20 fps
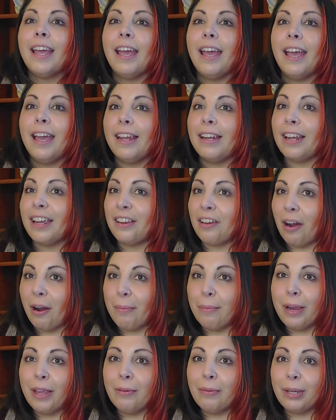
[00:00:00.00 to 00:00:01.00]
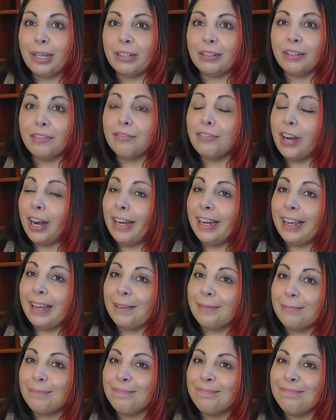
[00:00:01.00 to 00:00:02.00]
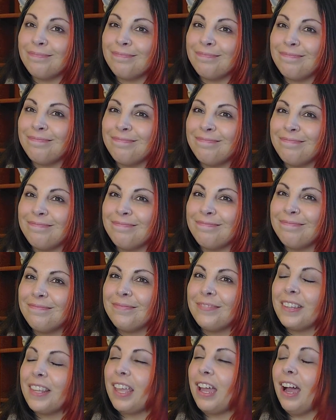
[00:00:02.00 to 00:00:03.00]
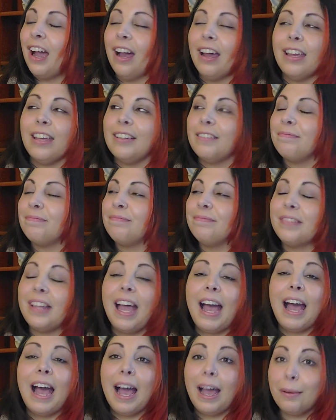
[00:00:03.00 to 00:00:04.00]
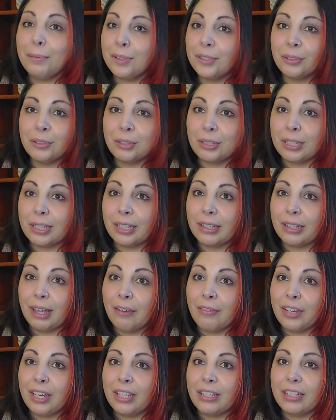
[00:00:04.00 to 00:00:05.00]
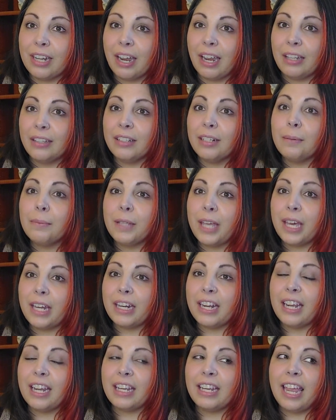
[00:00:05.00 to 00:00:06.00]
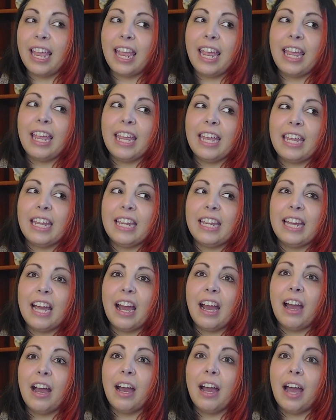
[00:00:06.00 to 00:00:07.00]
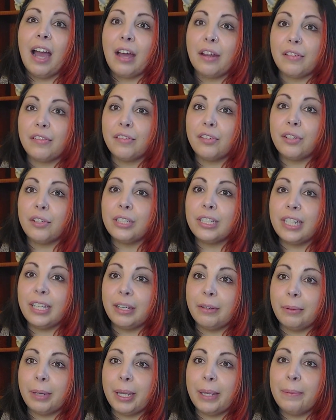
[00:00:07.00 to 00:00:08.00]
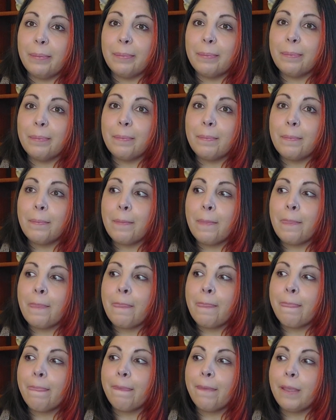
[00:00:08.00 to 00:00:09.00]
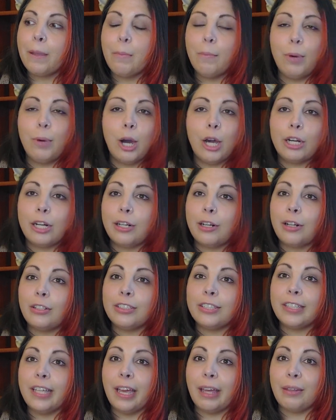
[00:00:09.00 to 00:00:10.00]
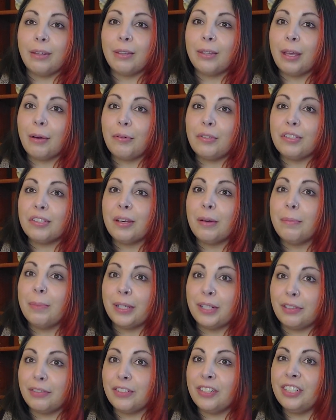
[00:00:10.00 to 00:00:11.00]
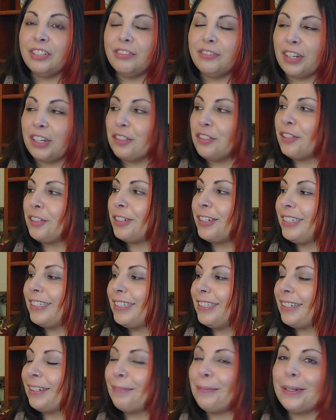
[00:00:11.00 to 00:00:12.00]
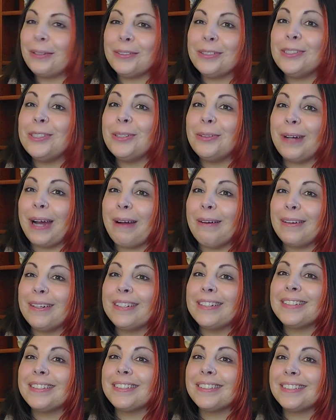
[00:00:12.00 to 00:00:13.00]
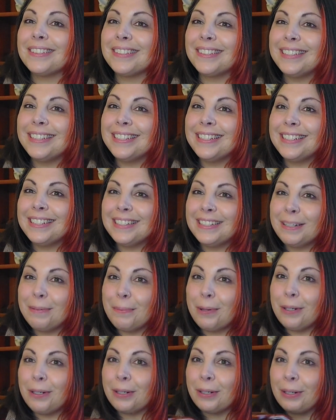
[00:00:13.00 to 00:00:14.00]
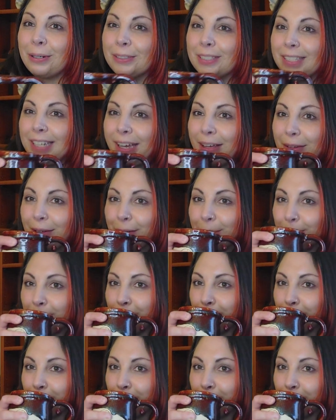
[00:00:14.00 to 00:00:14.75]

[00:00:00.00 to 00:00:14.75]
And I got my wheel on Friday. I absolutely love it. I ended up getting a Ashford Kiwi. put it all together. That was a bit of an adventure. It took about 2 hours to put it all together.